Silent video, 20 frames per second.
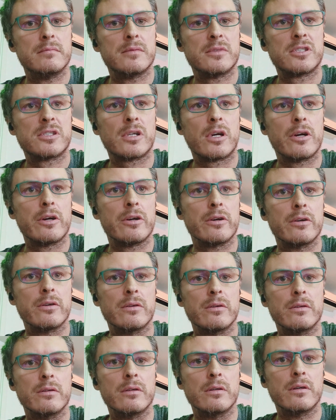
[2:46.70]

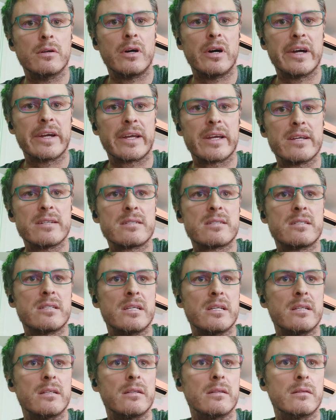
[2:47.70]
So I guess
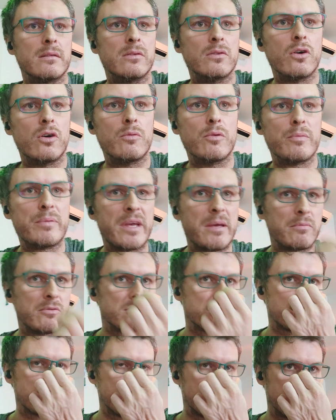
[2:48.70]
in normal
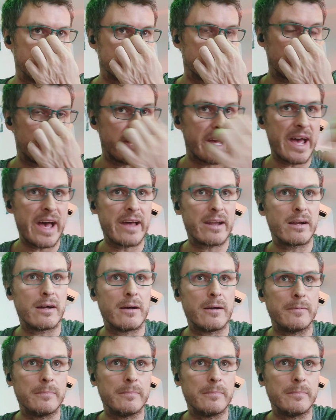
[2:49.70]
people's terms, I had